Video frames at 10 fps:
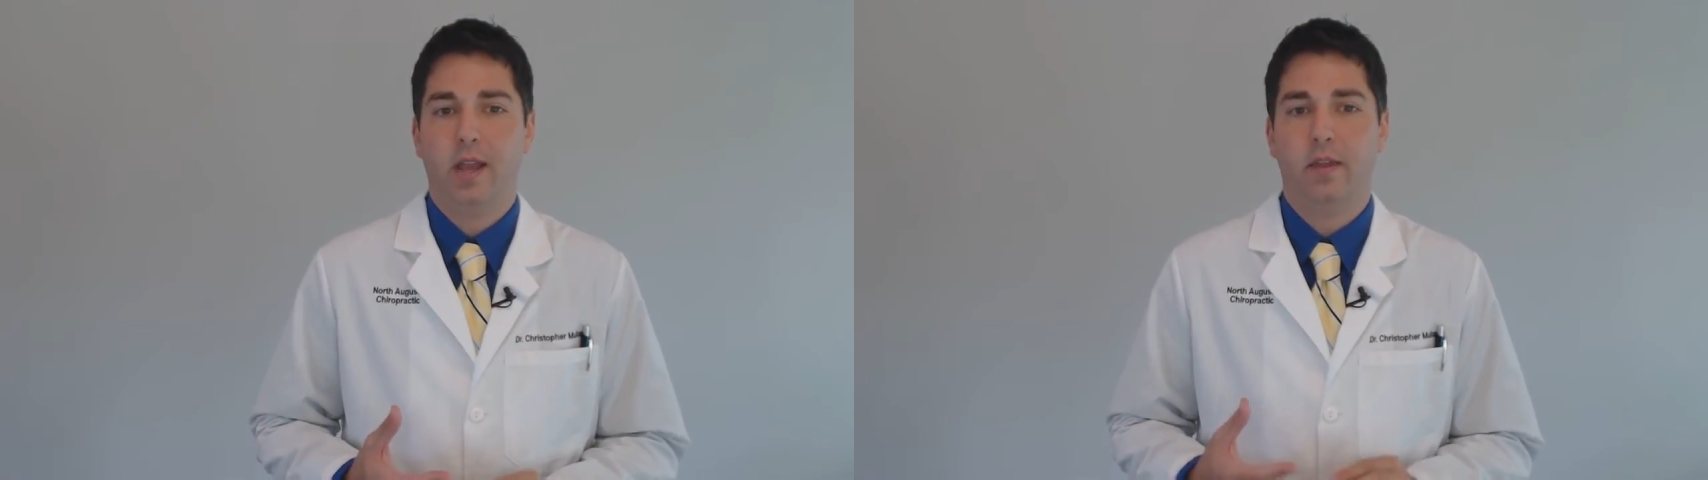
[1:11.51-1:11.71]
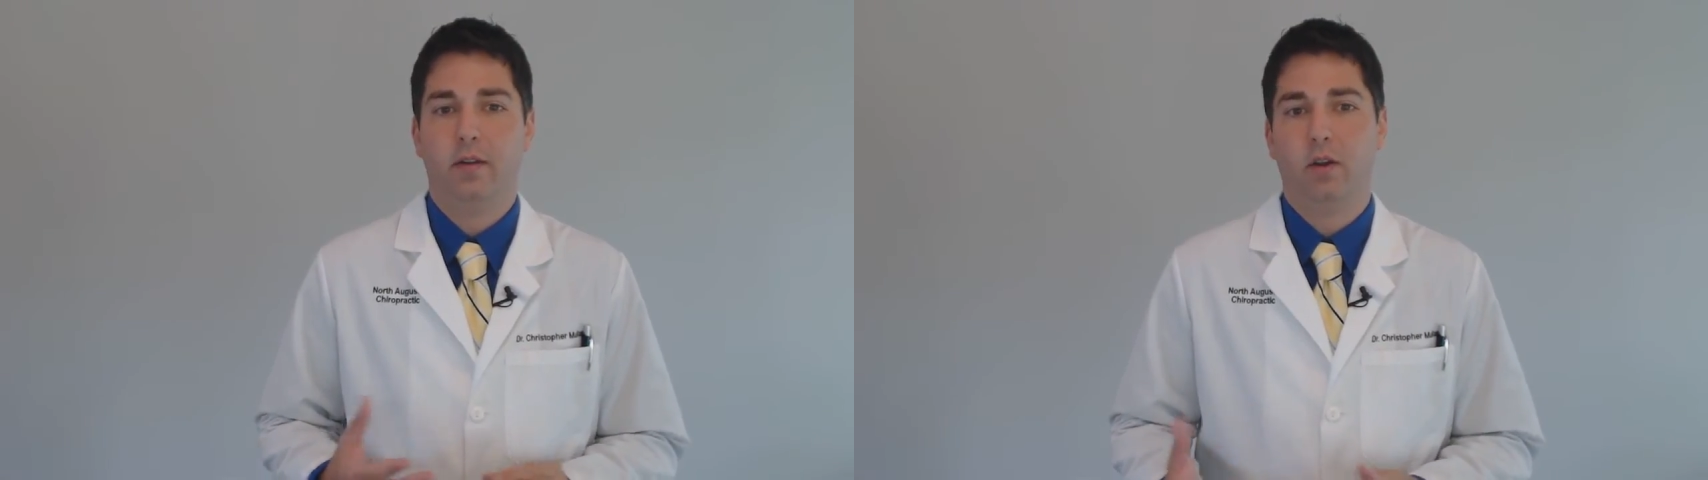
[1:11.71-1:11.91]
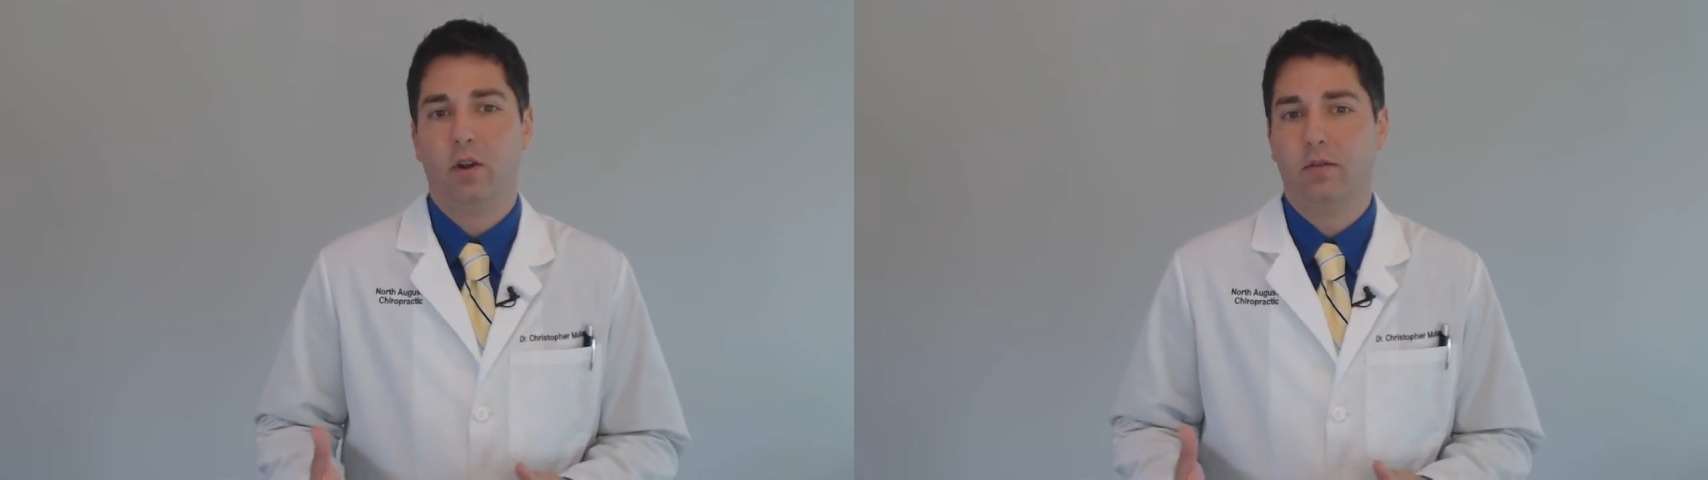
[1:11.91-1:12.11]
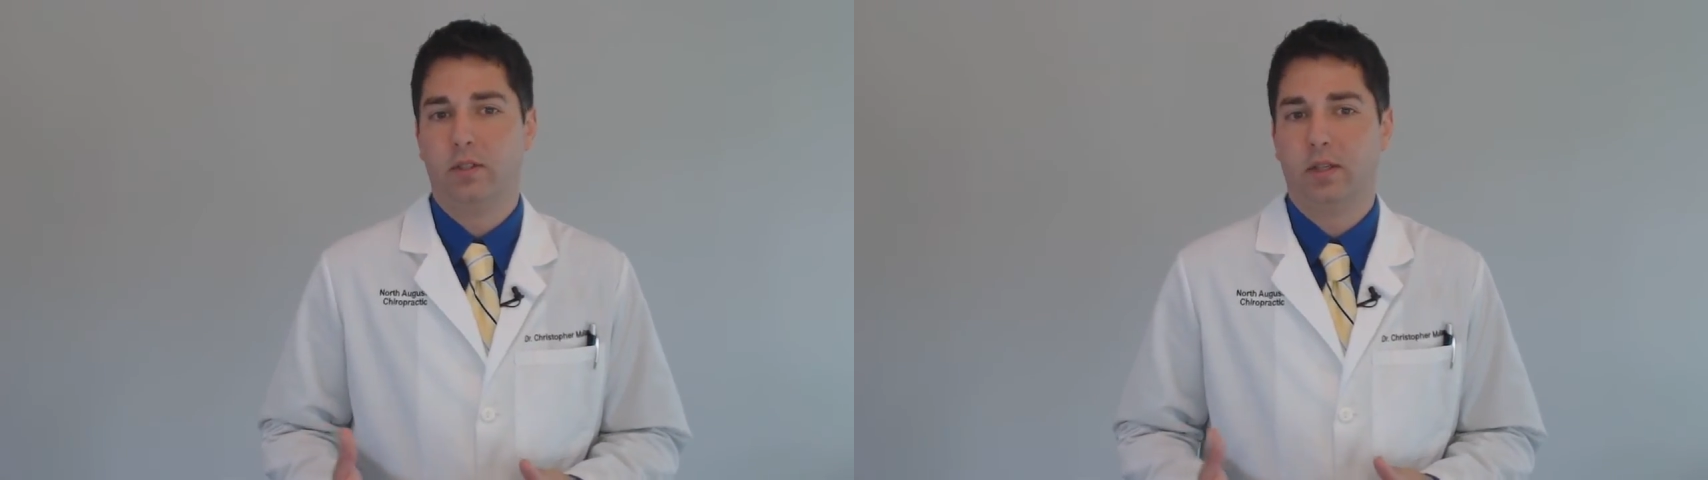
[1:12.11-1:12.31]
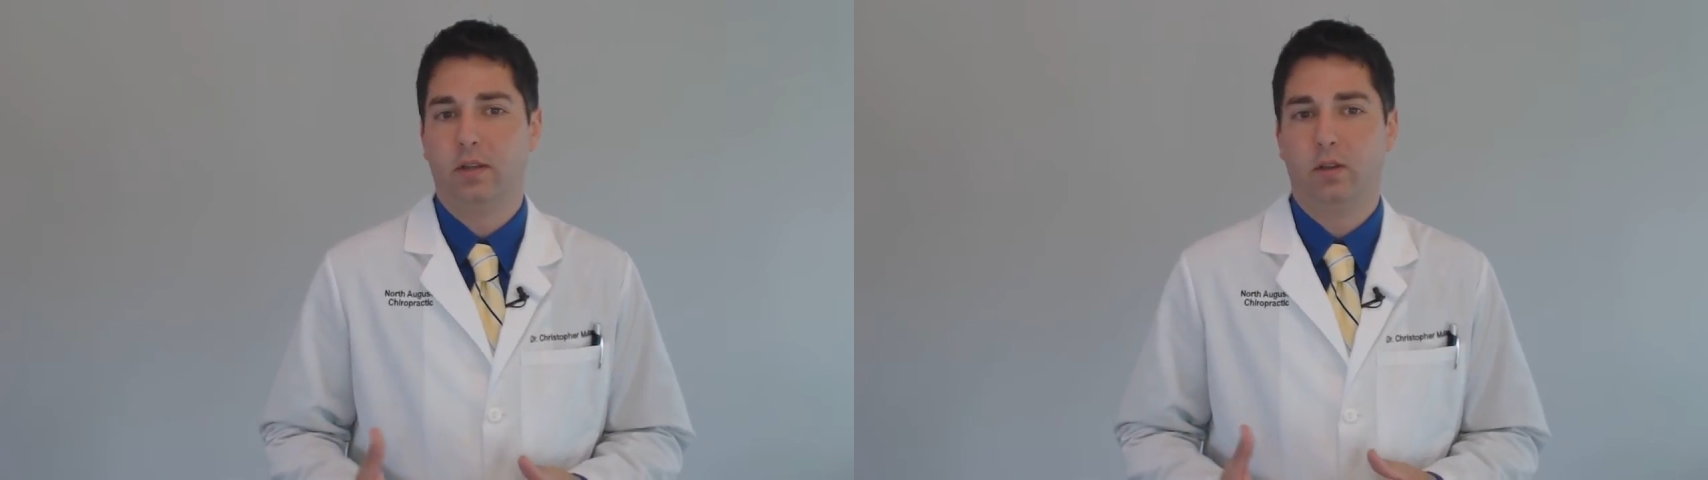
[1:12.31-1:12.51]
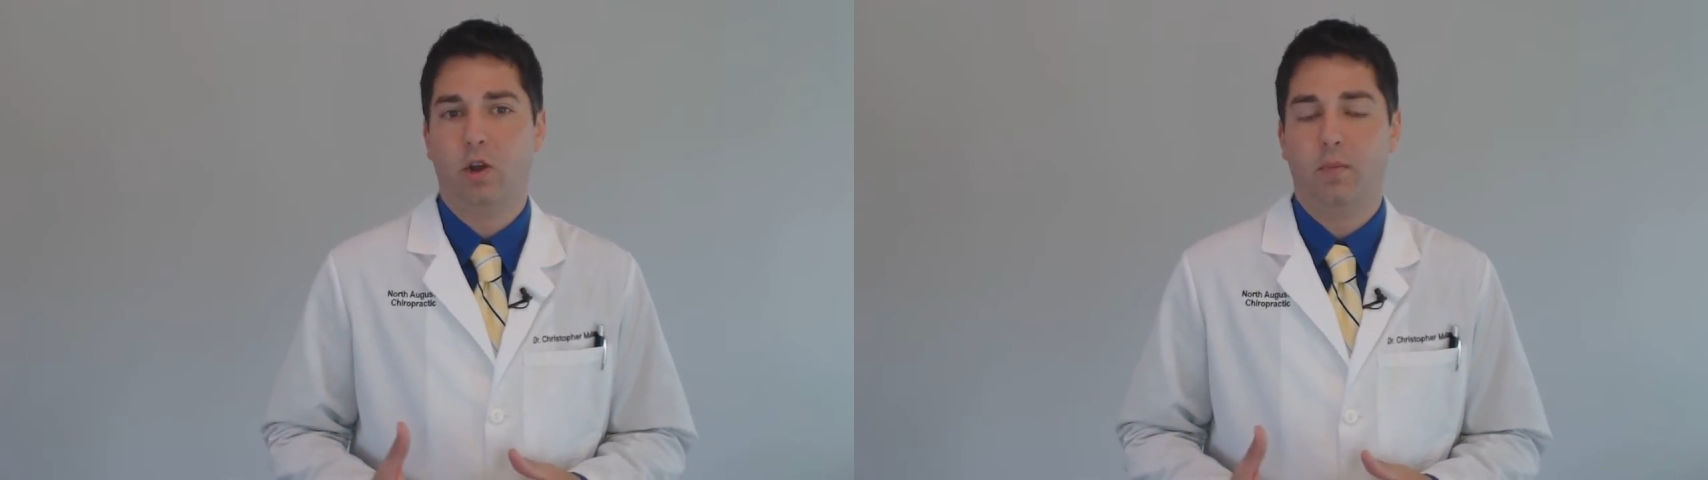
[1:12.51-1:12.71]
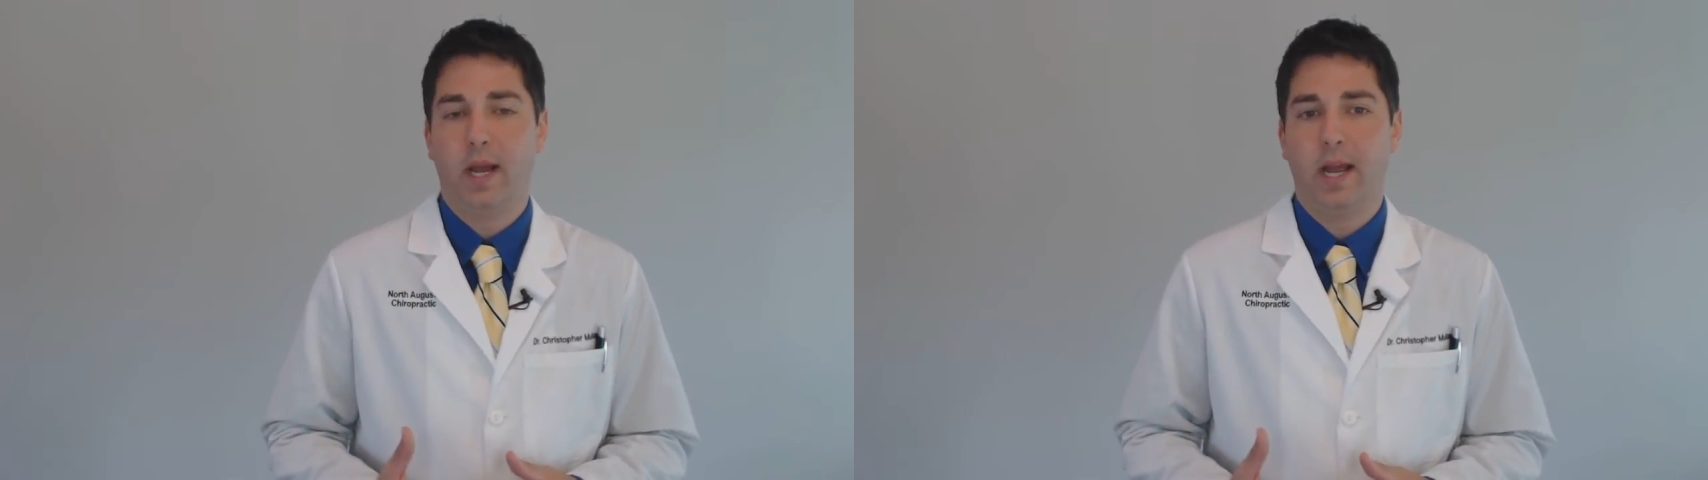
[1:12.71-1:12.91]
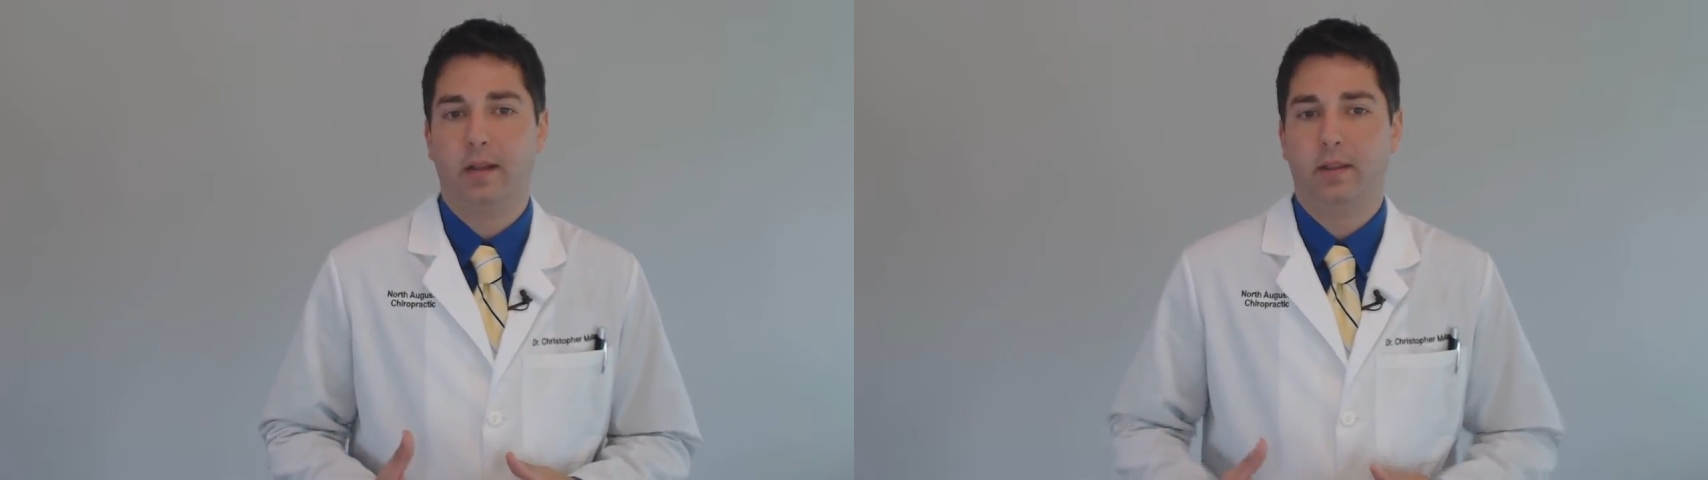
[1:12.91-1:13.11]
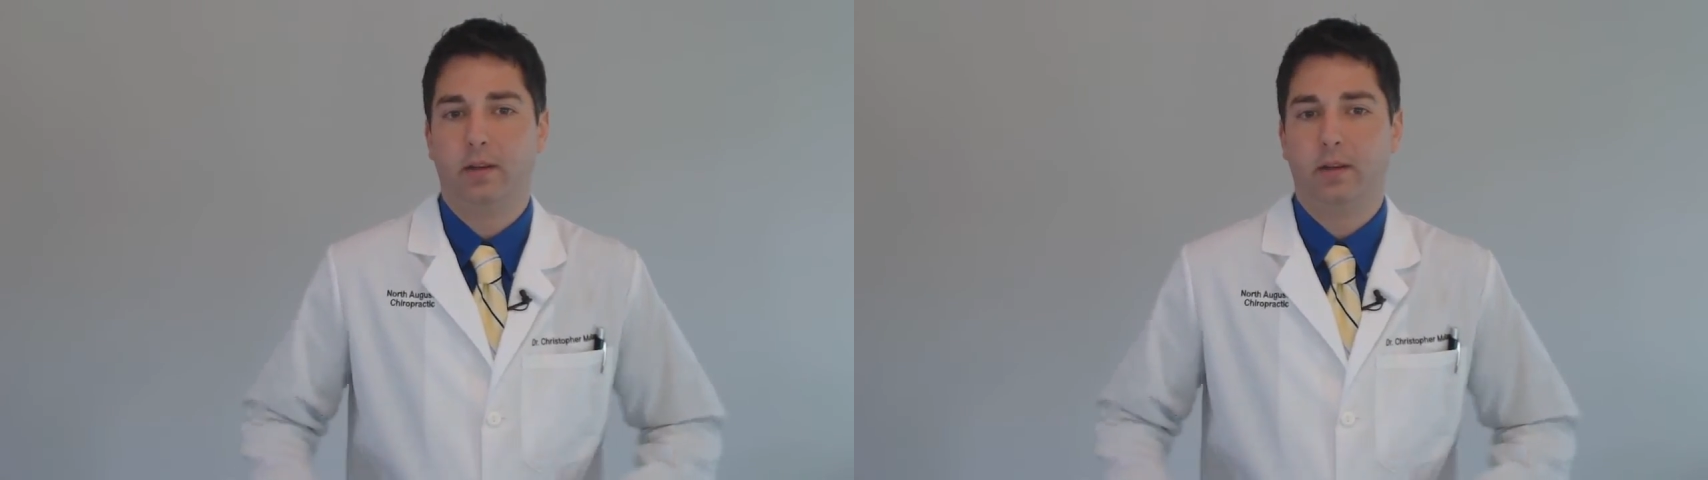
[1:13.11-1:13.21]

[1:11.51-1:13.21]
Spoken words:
and the nerves in the low back,